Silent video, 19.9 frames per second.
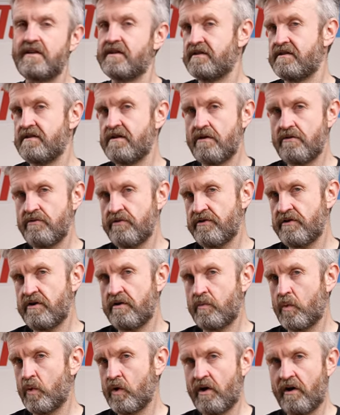there's no
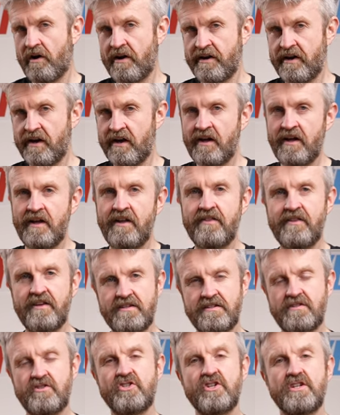thermal liner.
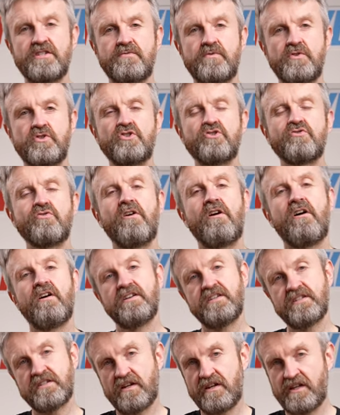These are just for dry,
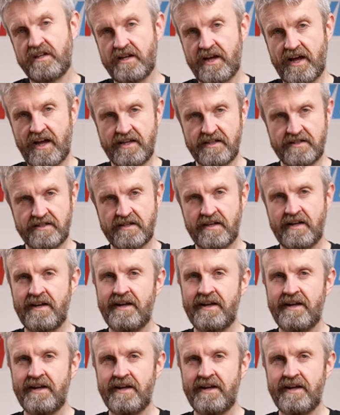sunny days.